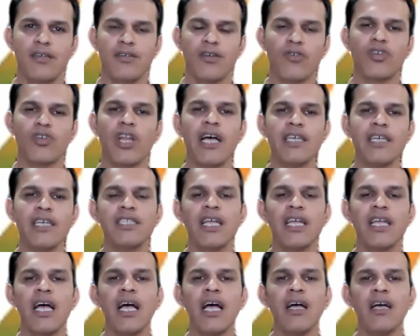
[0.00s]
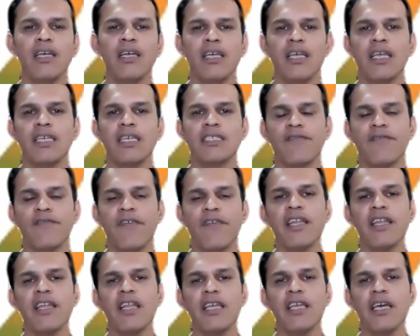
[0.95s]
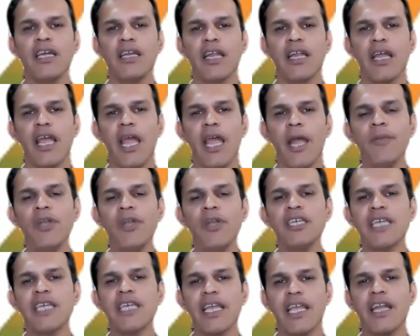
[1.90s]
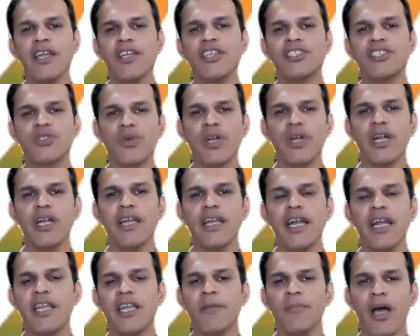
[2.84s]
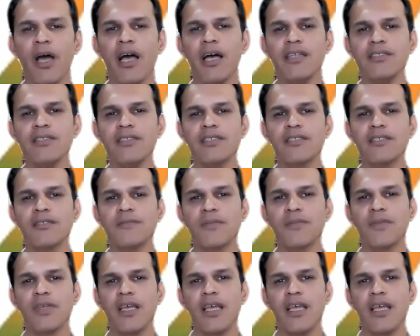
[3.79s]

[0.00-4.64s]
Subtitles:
Dr. Astha is a final year MD psychiatry student at NIMHANS.